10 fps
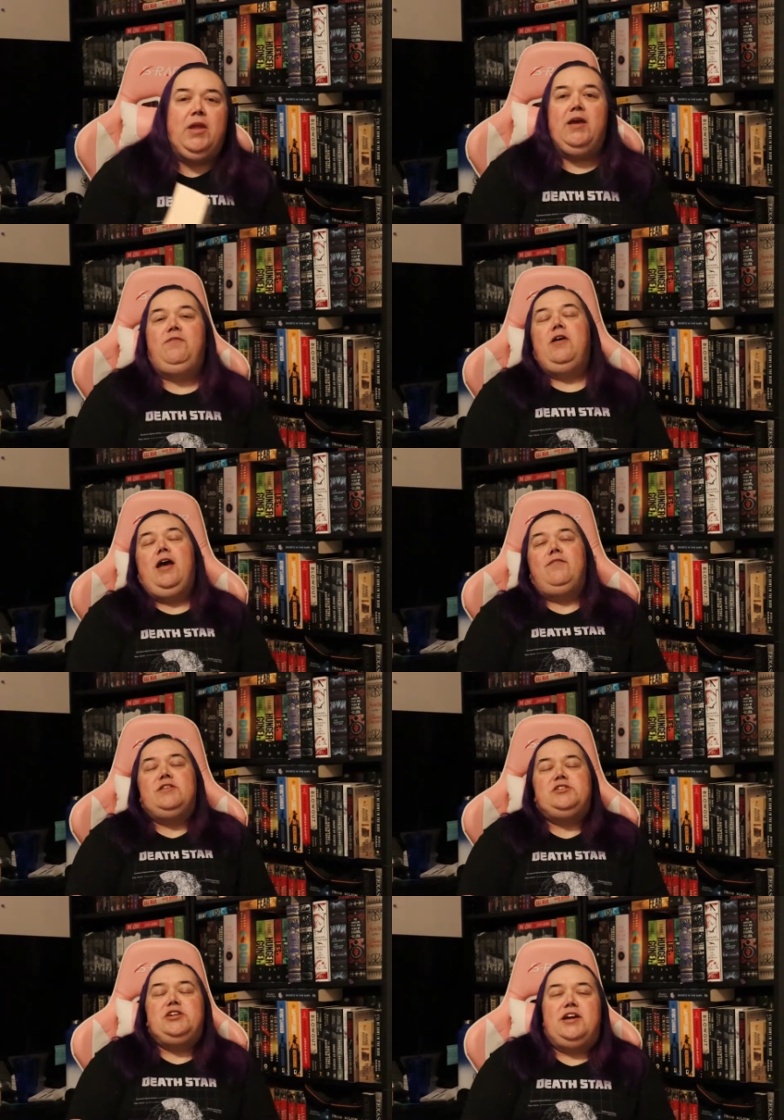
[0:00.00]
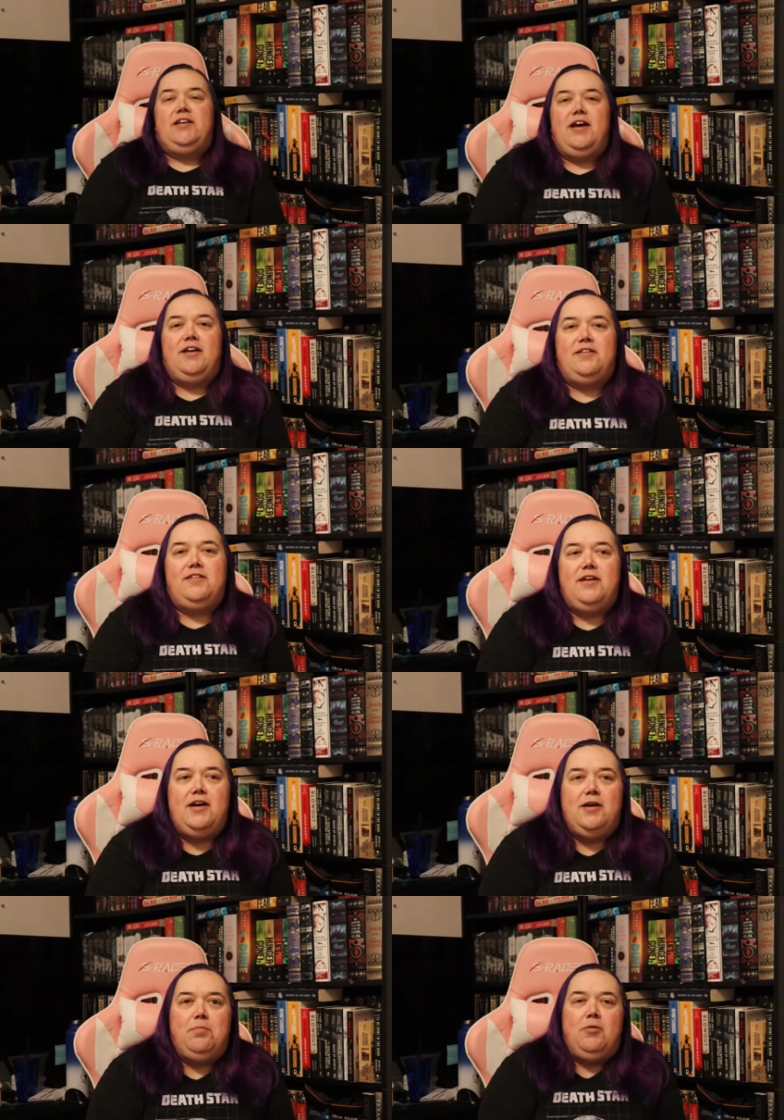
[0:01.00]
If you haven't checked out
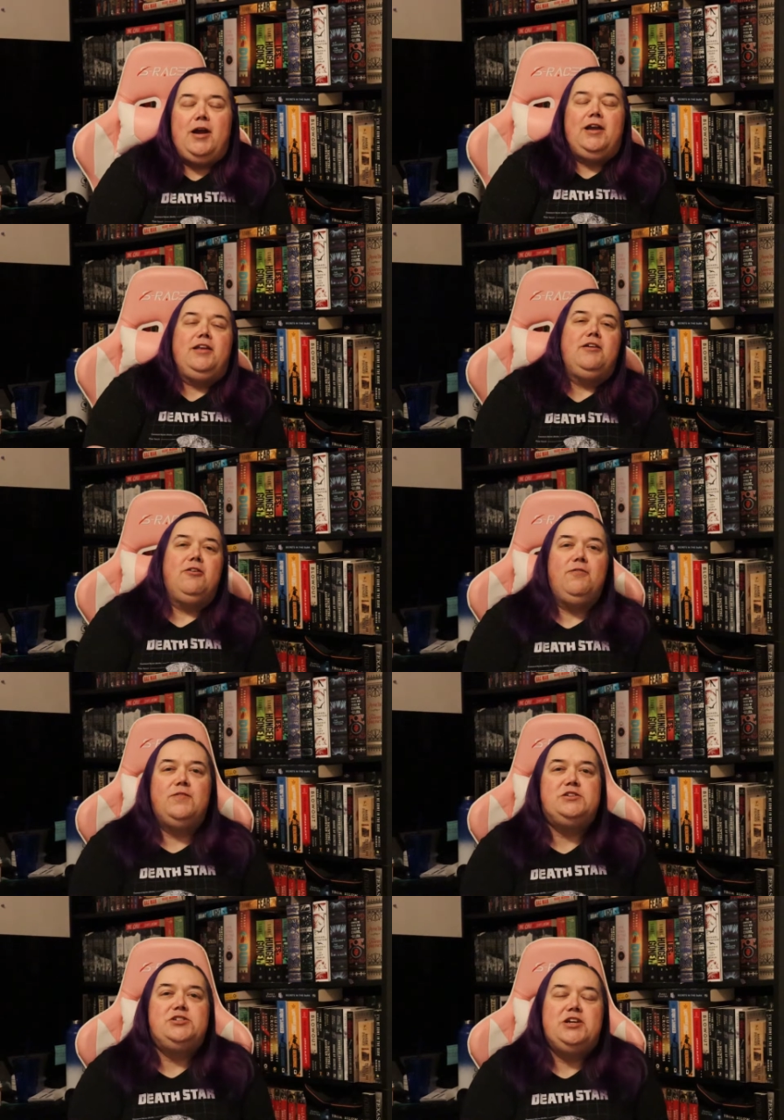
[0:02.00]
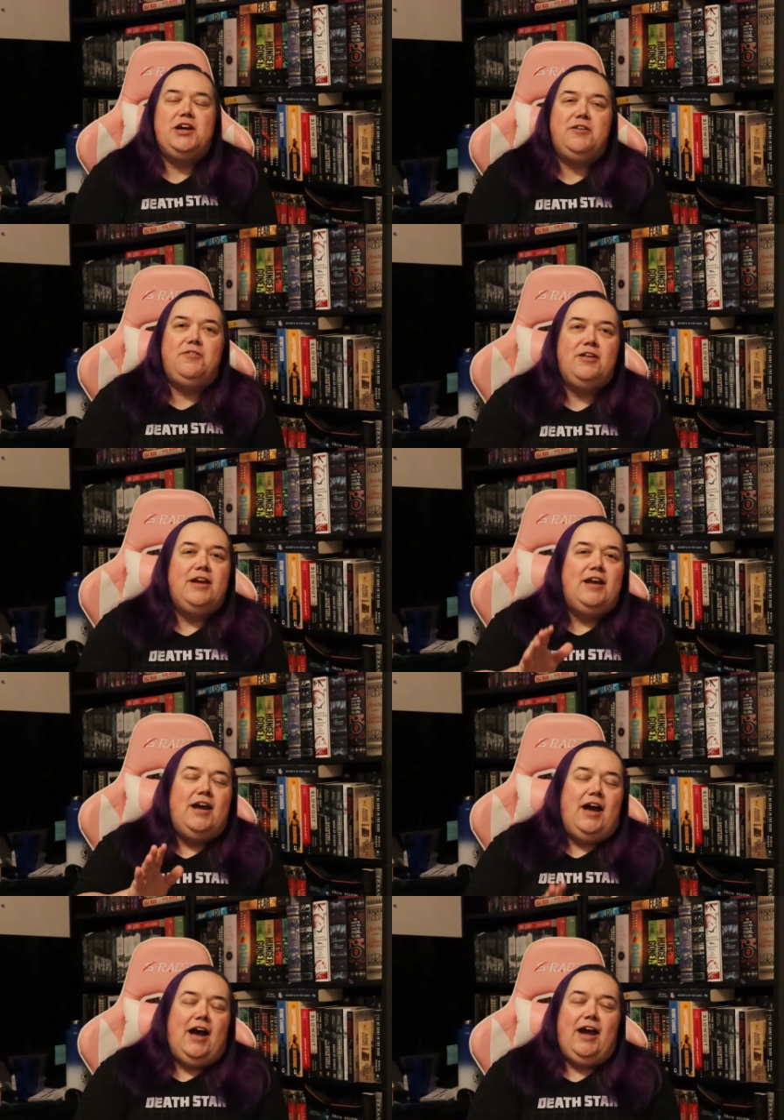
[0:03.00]
Brian Lee Durfee's channel,
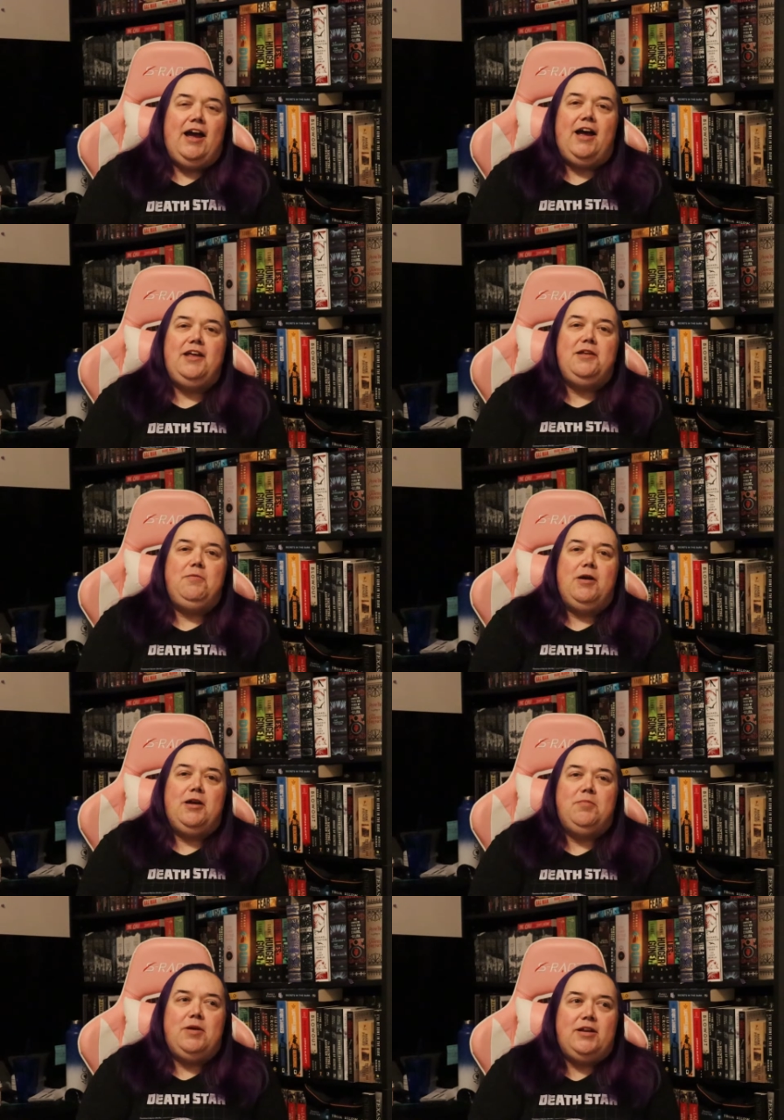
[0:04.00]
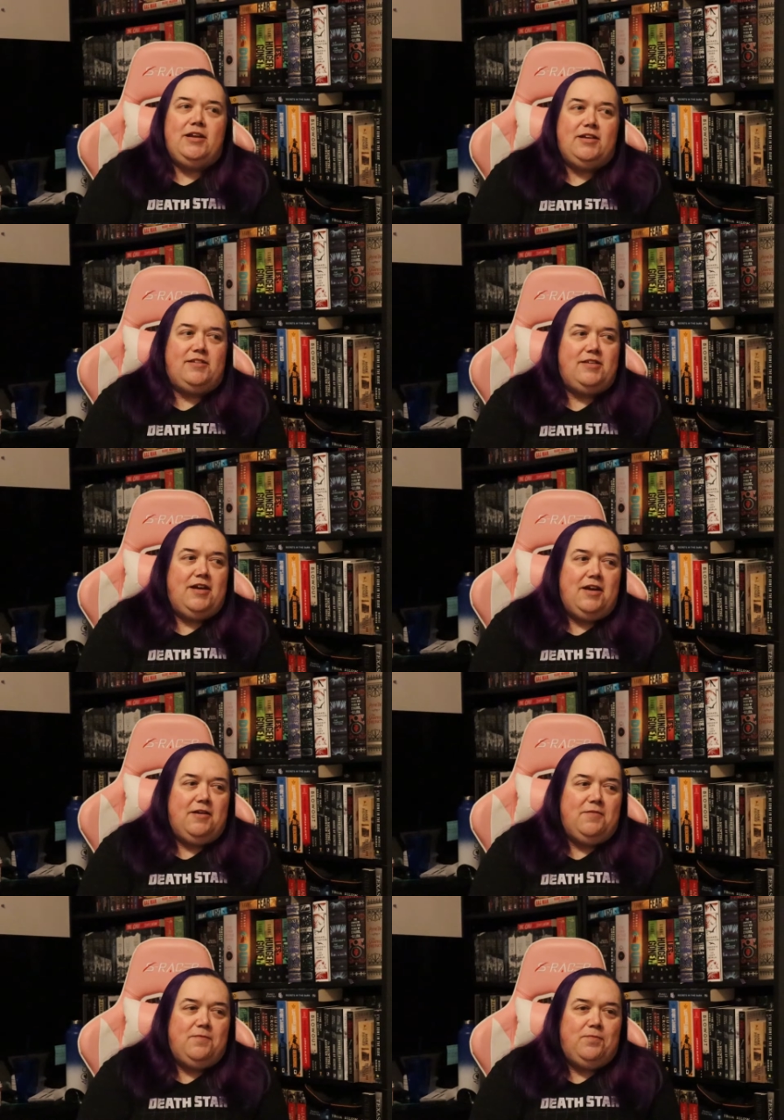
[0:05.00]
I highly recommend it.
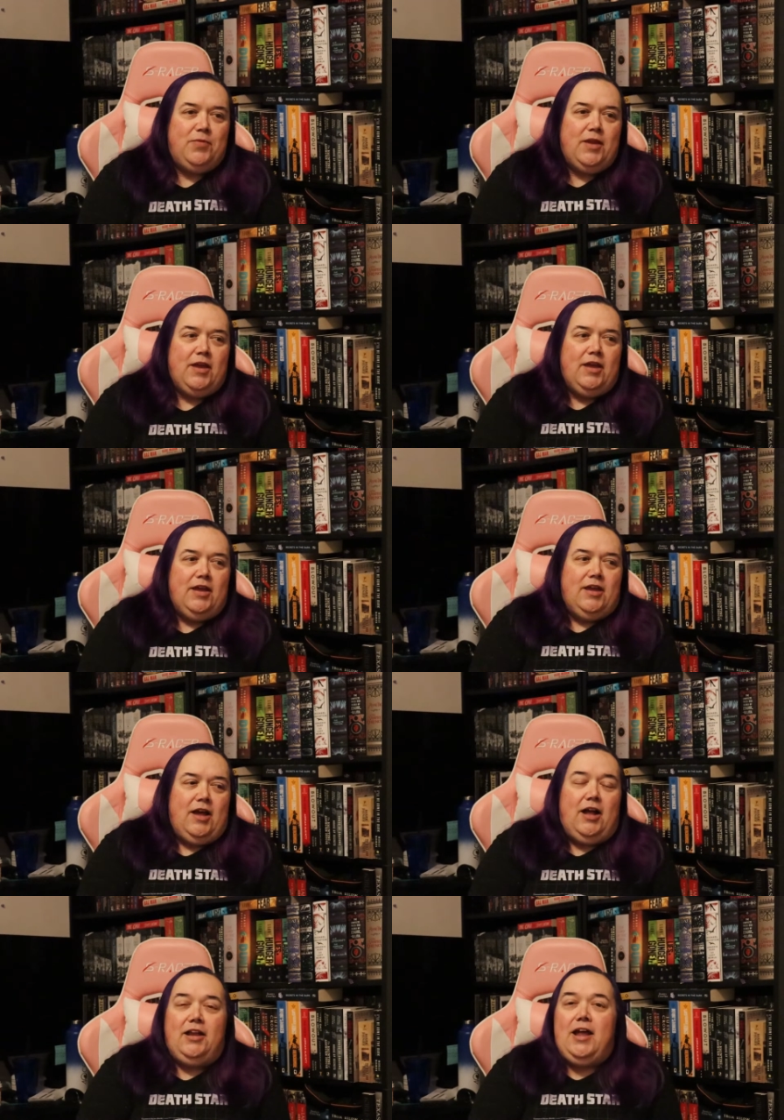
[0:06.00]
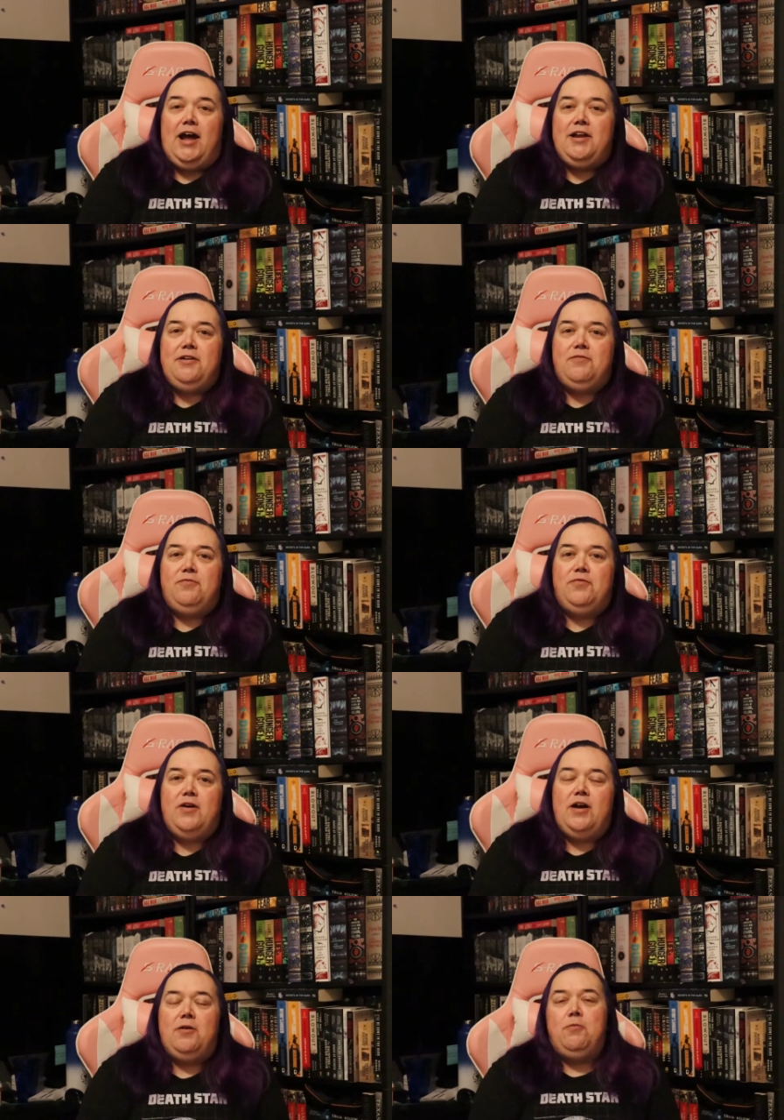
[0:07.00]
A lot
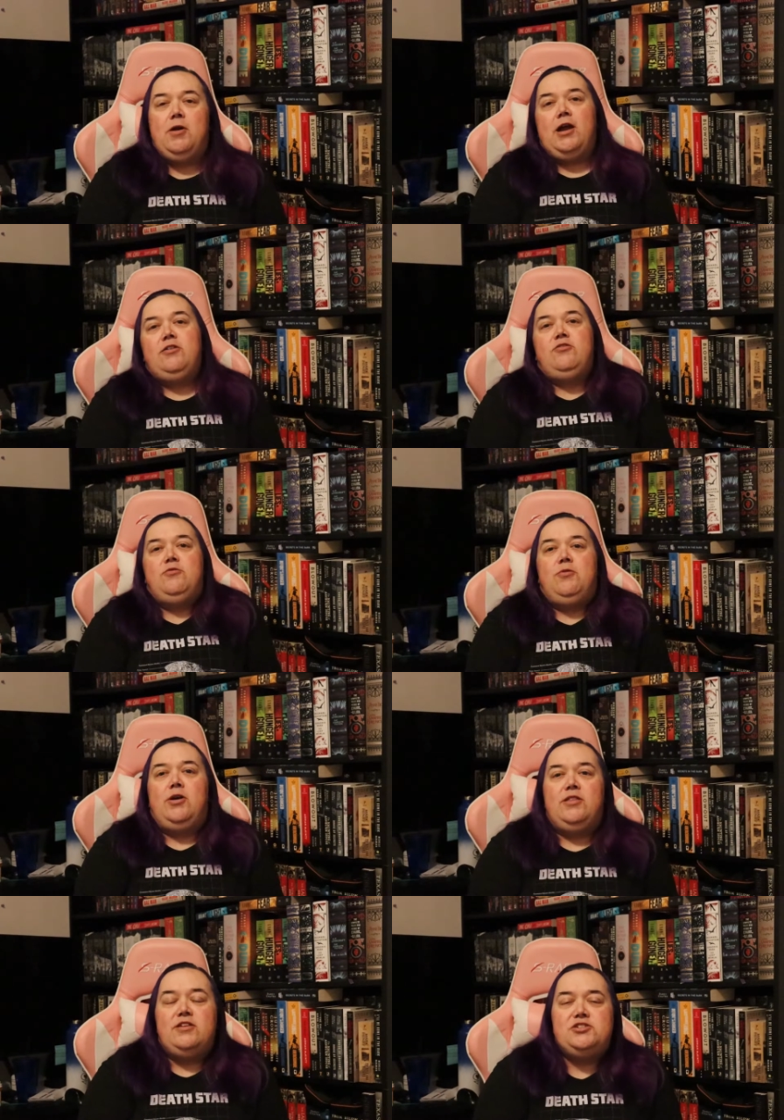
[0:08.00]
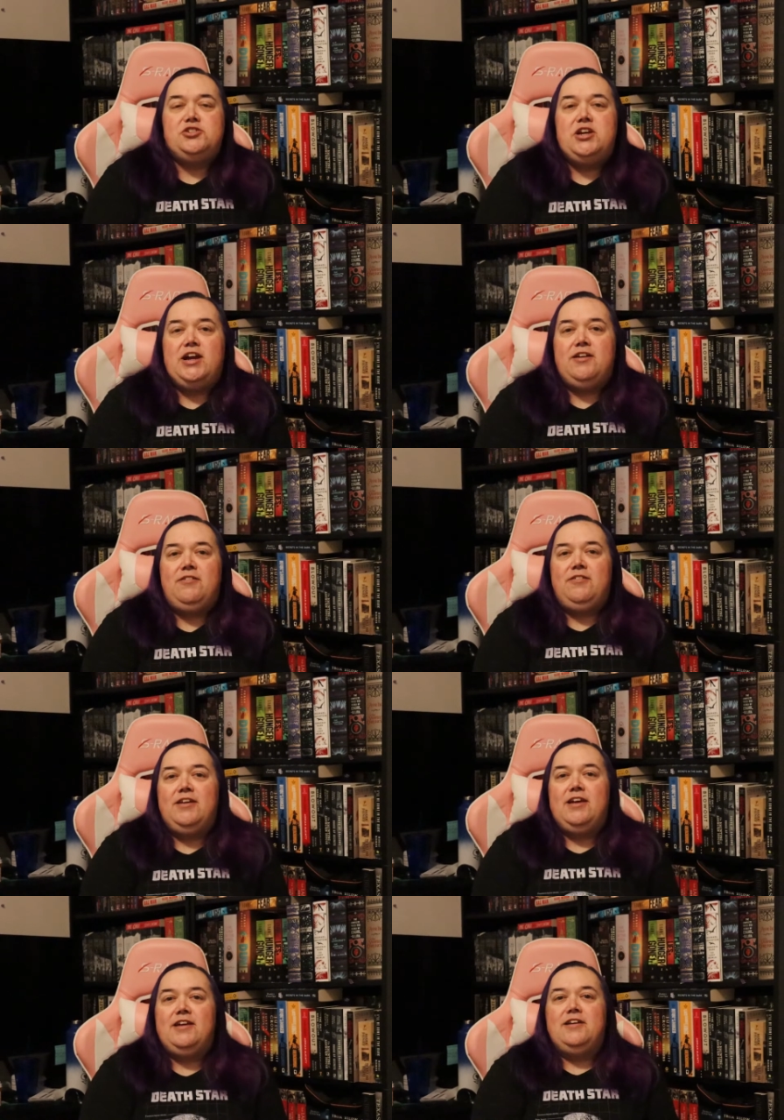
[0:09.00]
of what I do on this channel
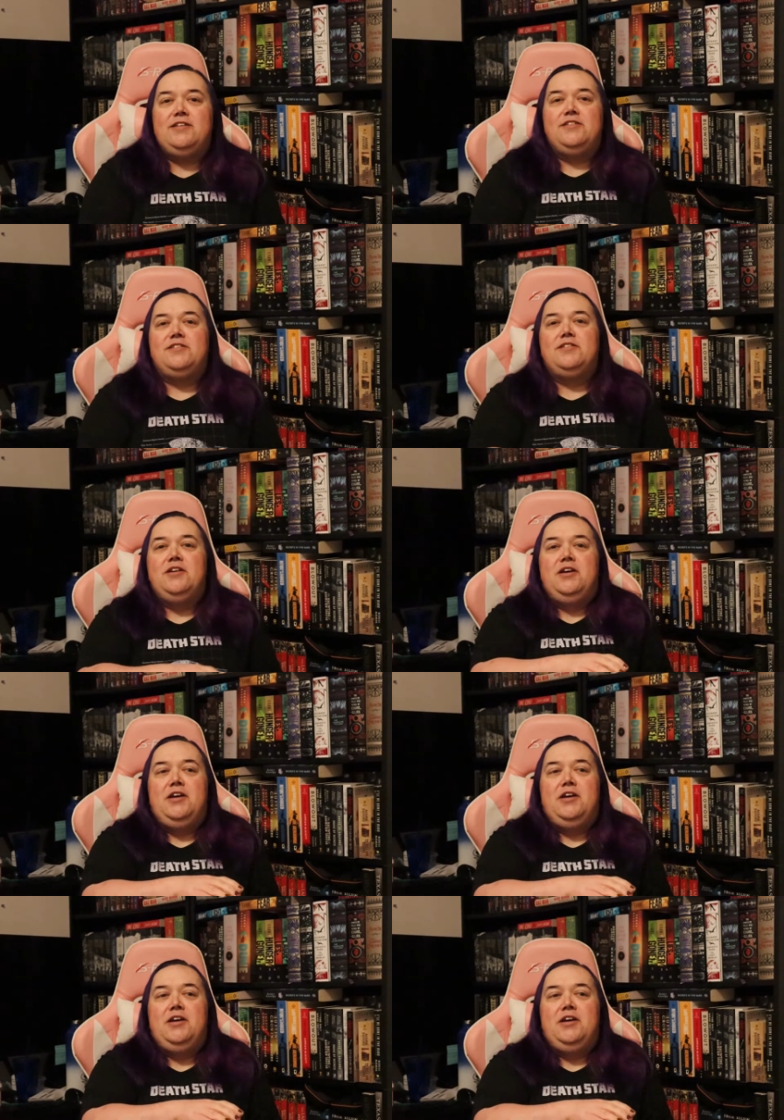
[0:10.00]
is